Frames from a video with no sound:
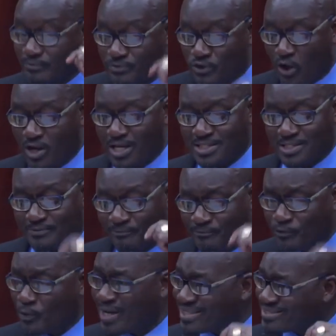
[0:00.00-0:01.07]
of dollars in
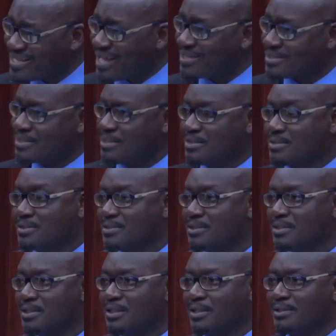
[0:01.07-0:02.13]
fuel taxes
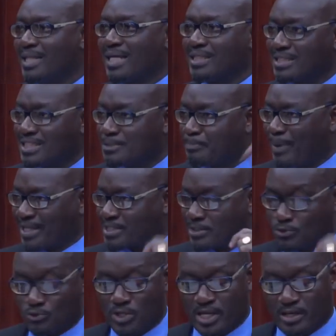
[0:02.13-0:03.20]
that it is better
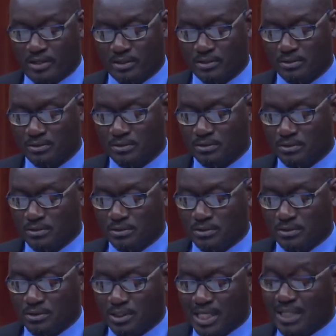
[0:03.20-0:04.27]
today.
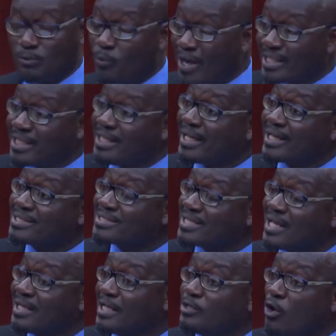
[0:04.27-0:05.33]
And whether they can
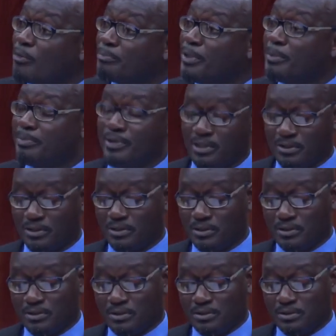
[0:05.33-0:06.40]
tell the young people,
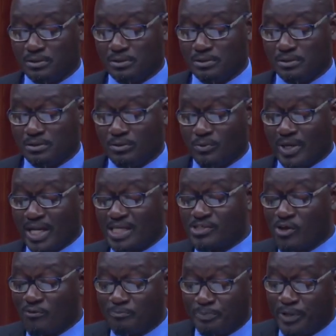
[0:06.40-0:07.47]
whether
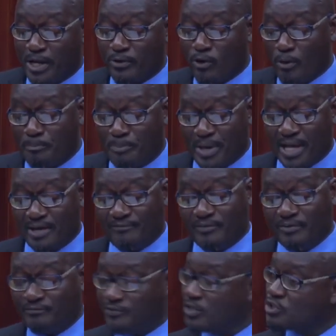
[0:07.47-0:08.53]
it's of Piero,
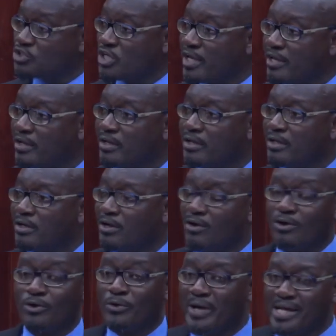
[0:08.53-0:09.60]
Bellevue, Vigier,
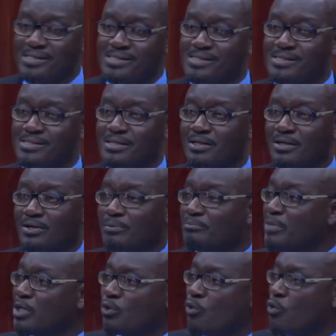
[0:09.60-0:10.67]
Grace,
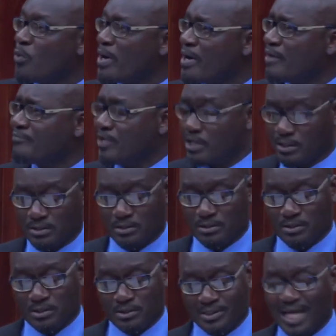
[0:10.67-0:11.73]
Miku, wherever,
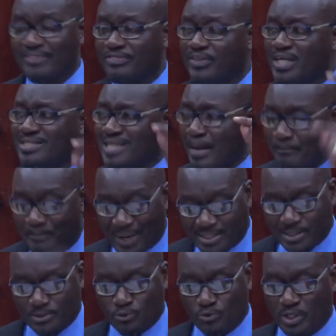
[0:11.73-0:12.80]
that things are
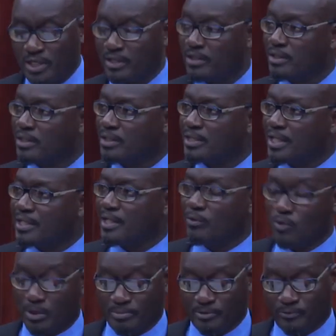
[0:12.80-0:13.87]
better today than they
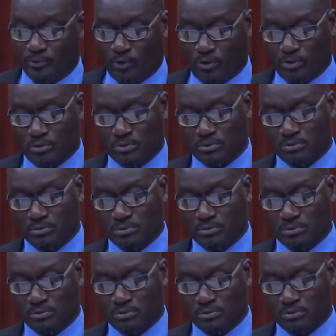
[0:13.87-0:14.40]
were before.